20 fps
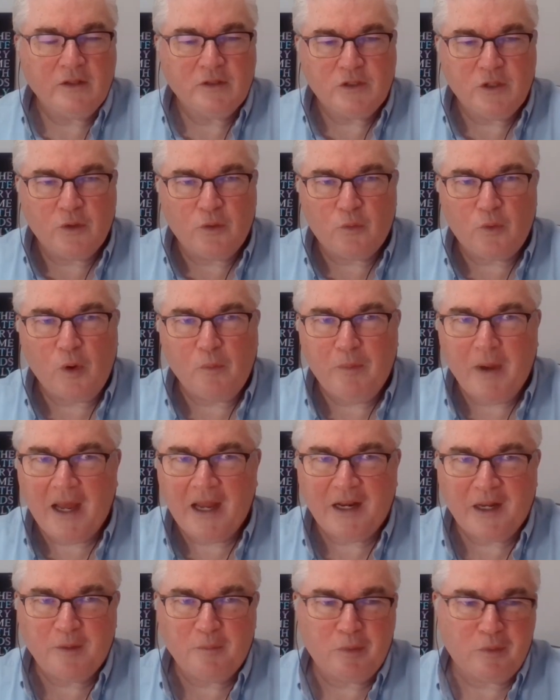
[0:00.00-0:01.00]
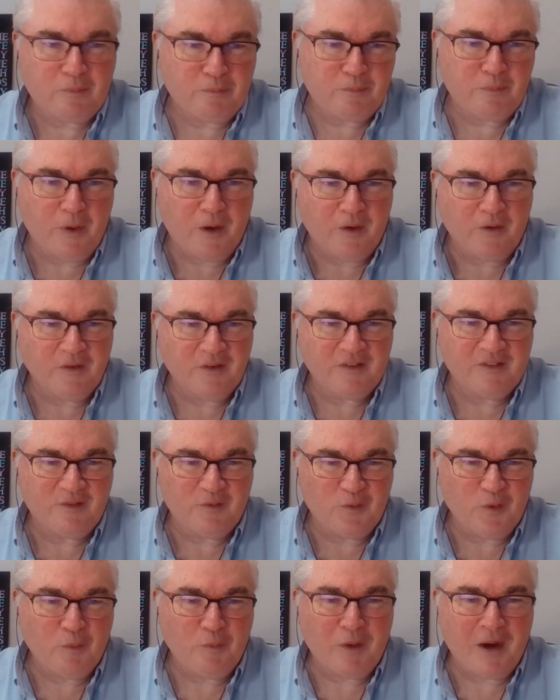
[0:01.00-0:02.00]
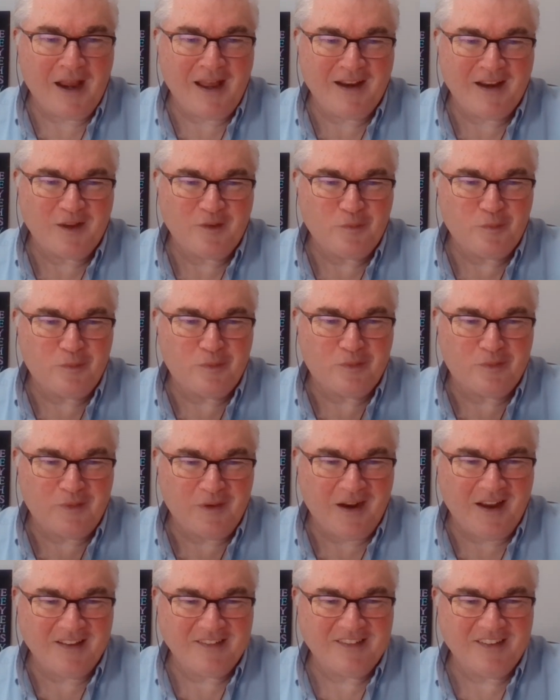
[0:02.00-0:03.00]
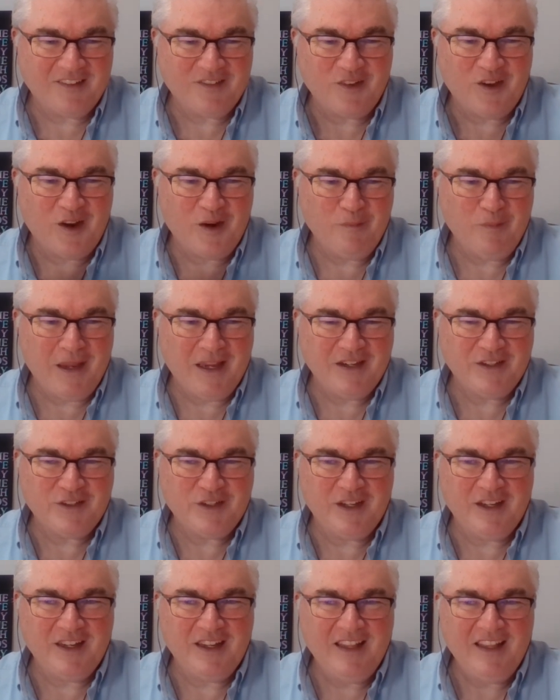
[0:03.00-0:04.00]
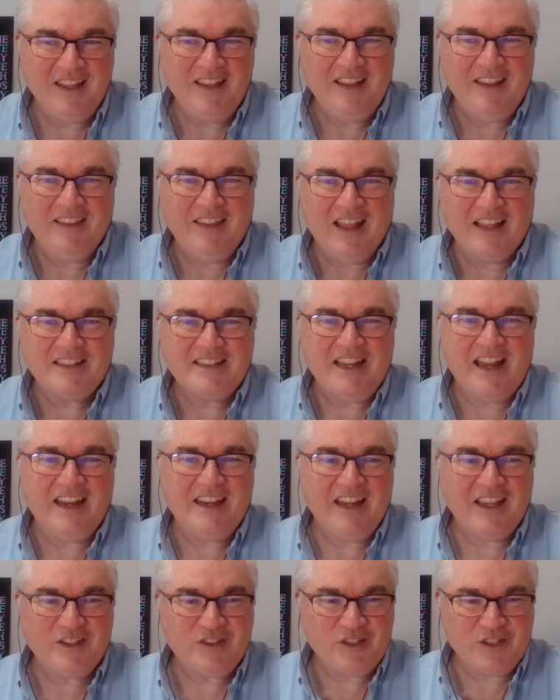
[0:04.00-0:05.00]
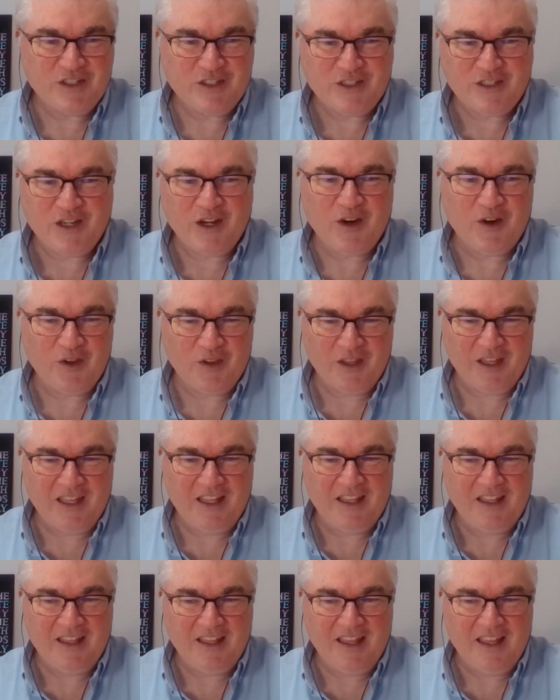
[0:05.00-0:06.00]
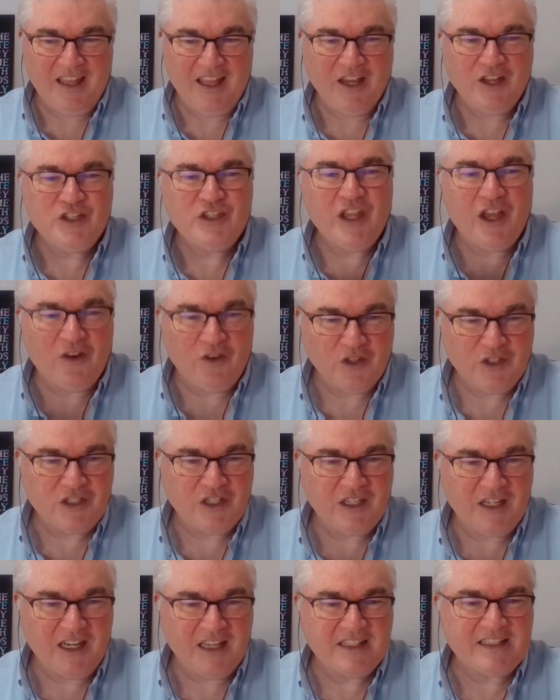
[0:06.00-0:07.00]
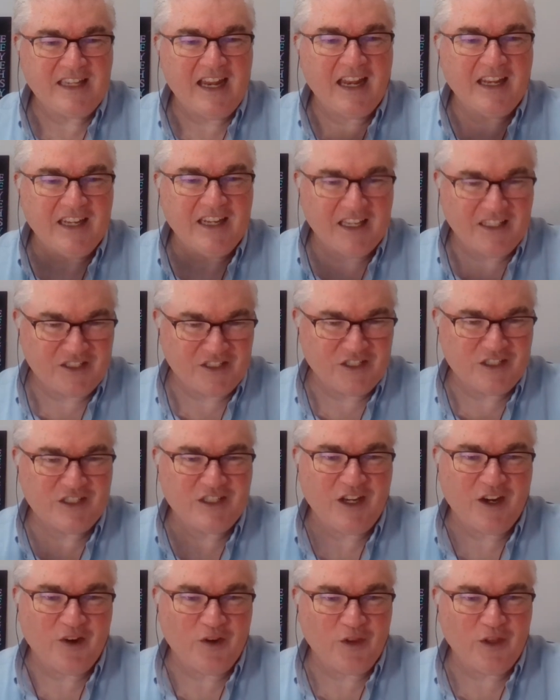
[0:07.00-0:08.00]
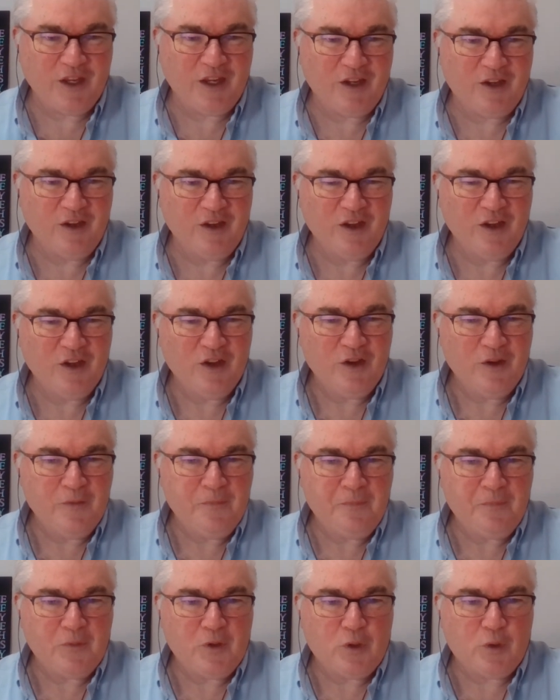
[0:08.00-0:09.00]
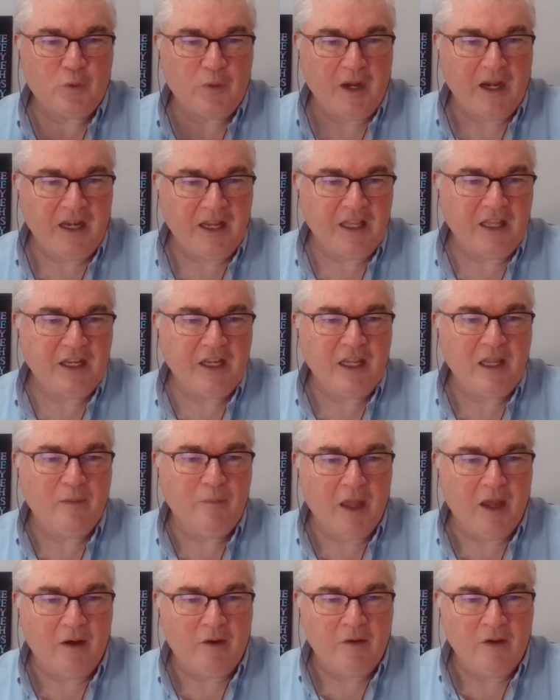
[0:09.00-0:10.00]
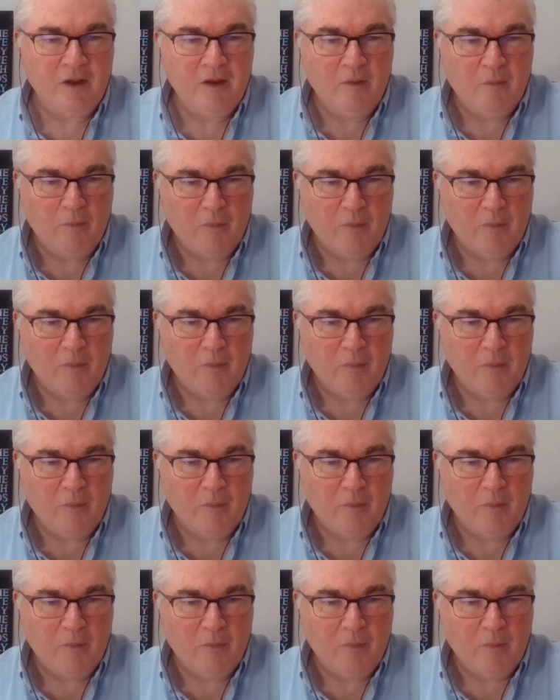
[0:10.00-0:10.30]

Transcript: Right. So the robotic part, robotic process automation, that's not necessarily intelligent. It's not necessarily creating an email.